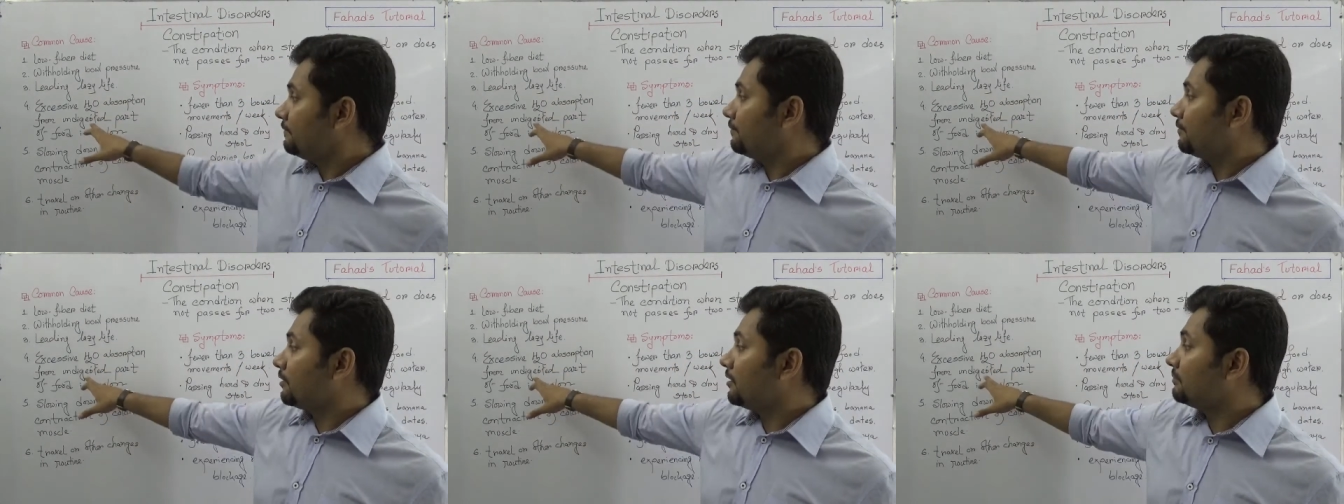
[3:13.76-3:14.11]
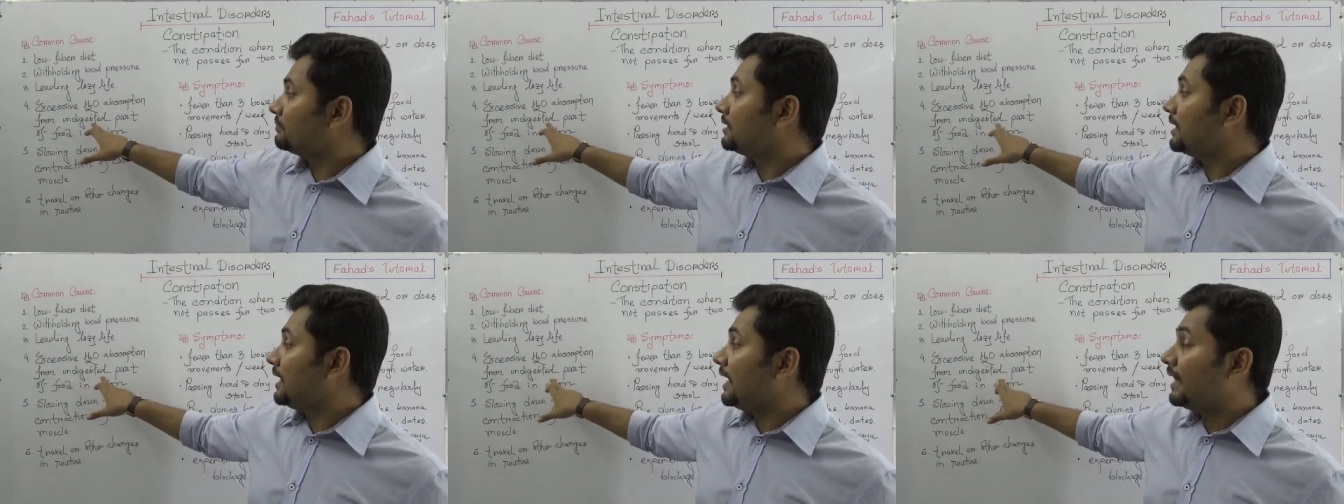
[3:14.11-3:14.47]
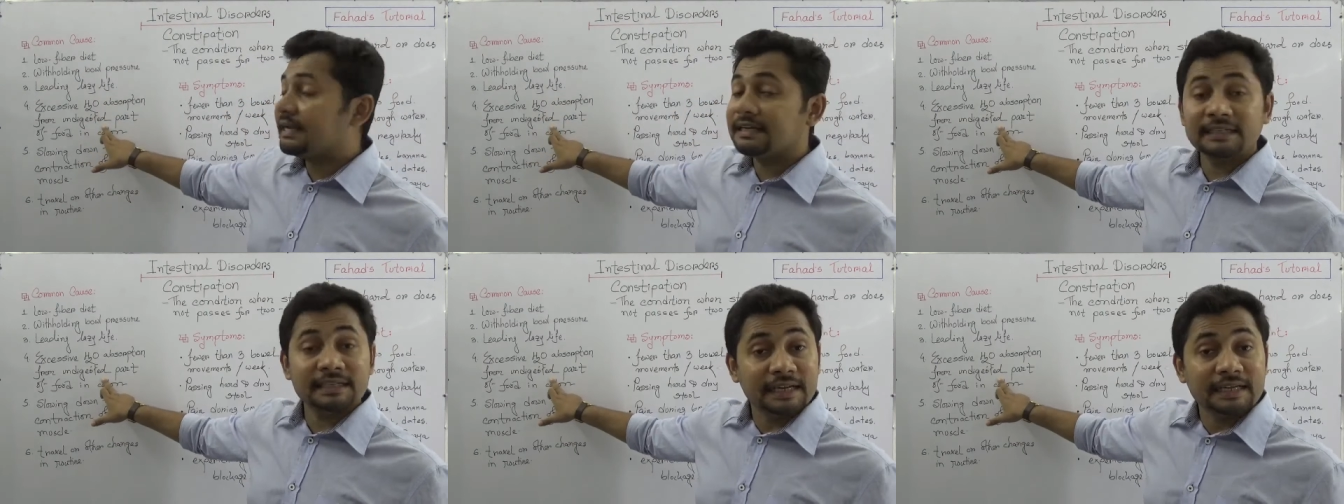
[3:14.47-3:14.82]
from the
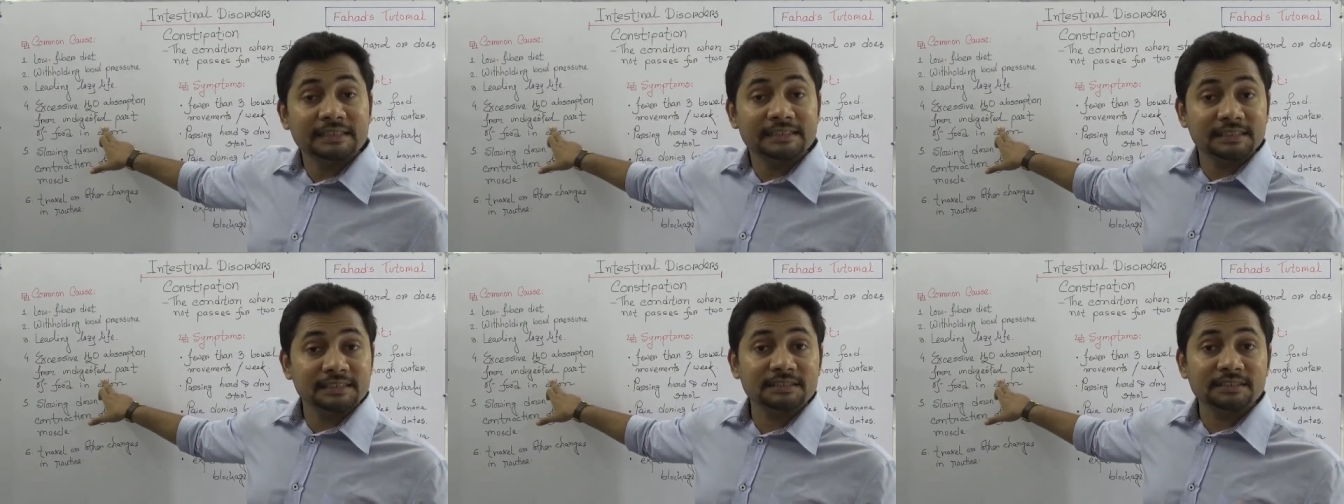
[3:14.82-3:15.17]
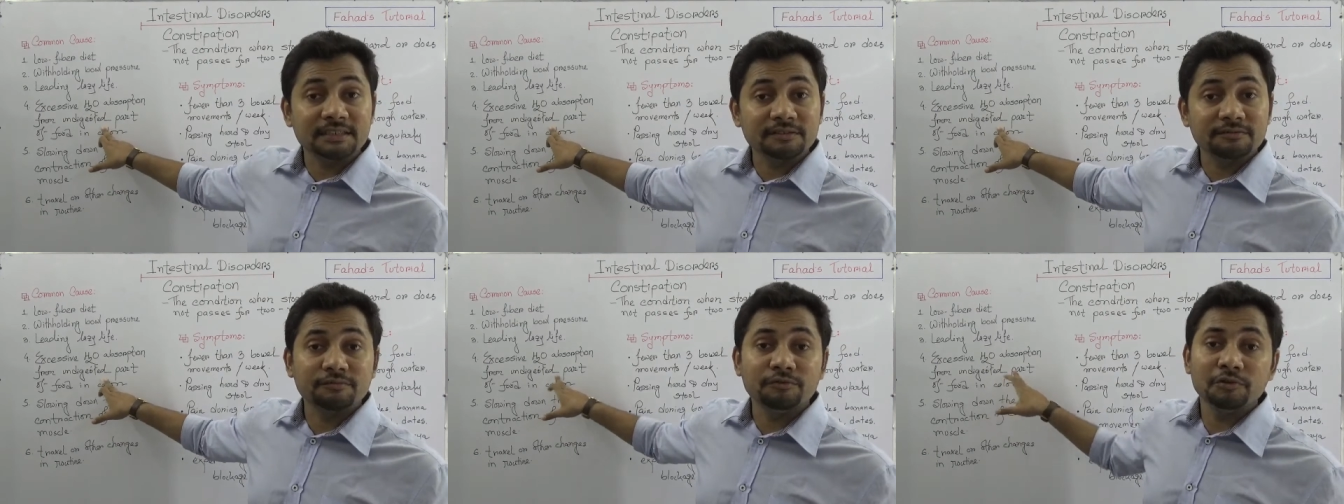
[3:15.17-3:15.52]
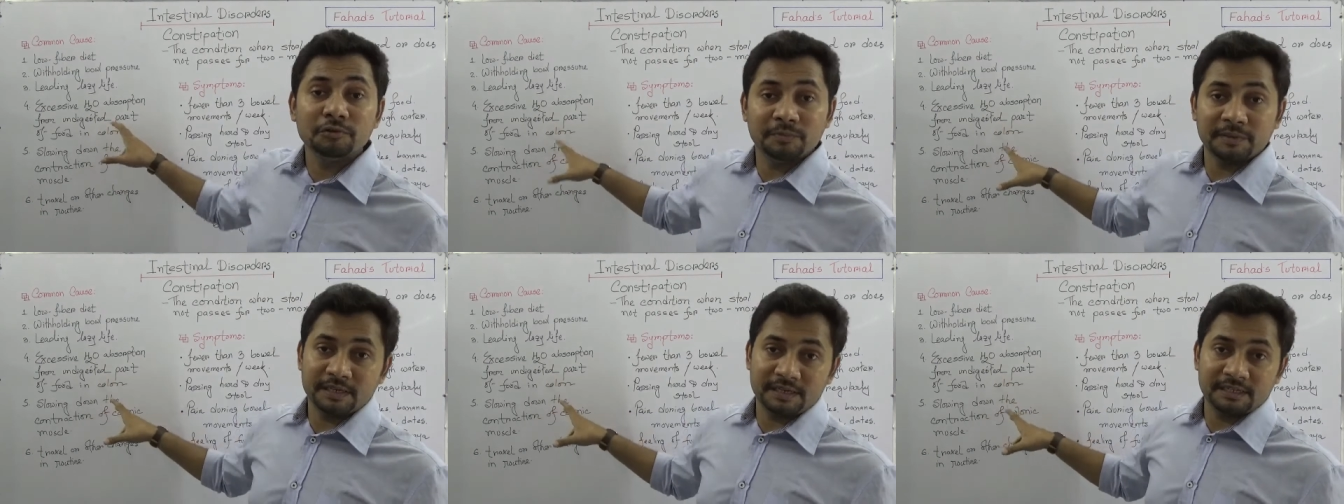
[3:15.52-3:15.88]
undigested
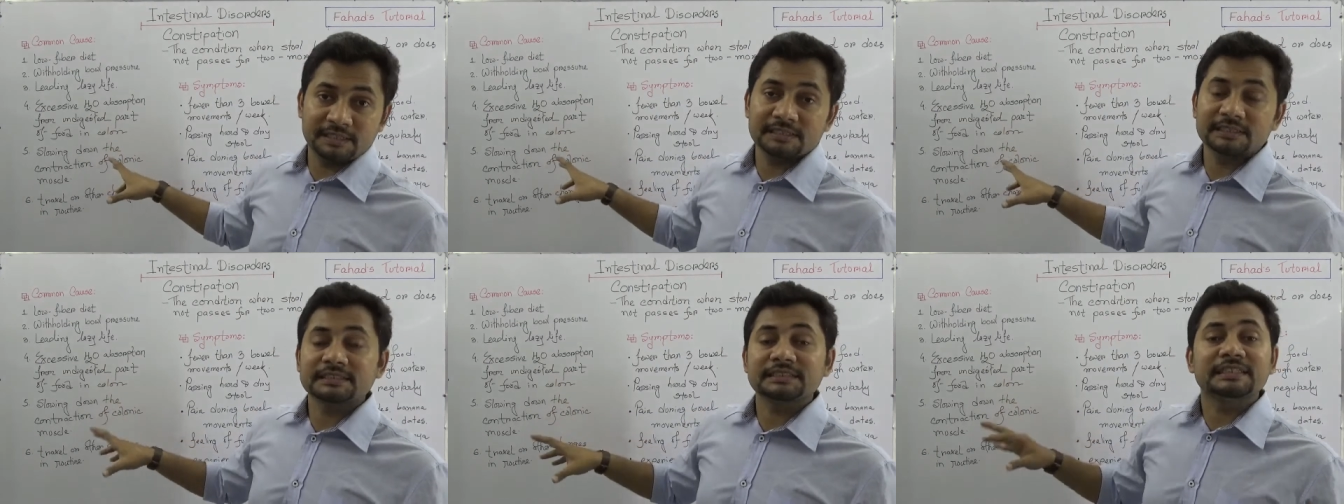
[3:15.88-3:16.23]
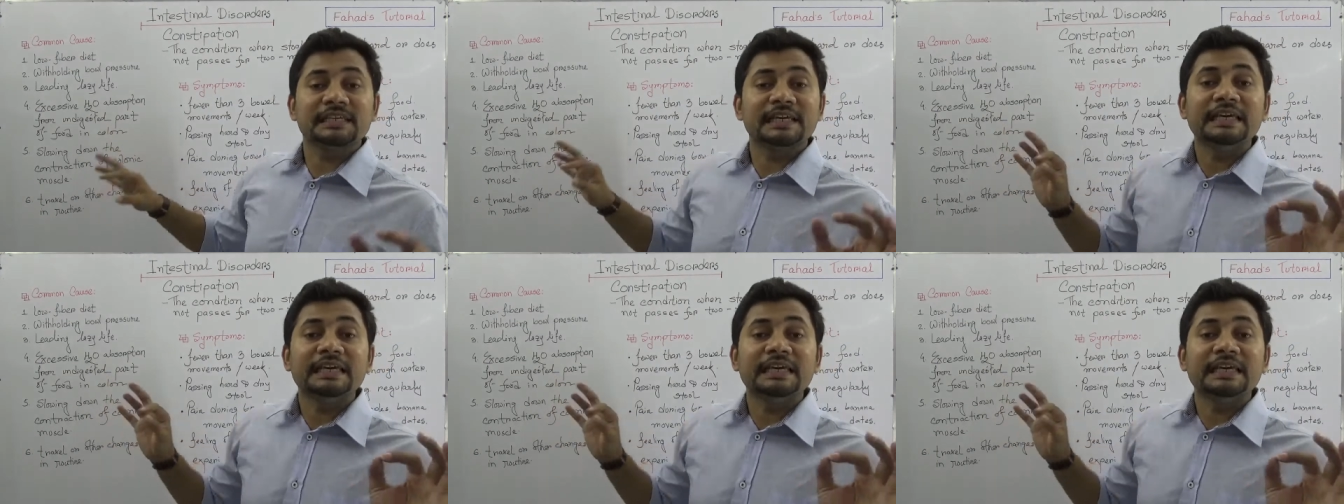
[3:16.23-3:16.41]
food particles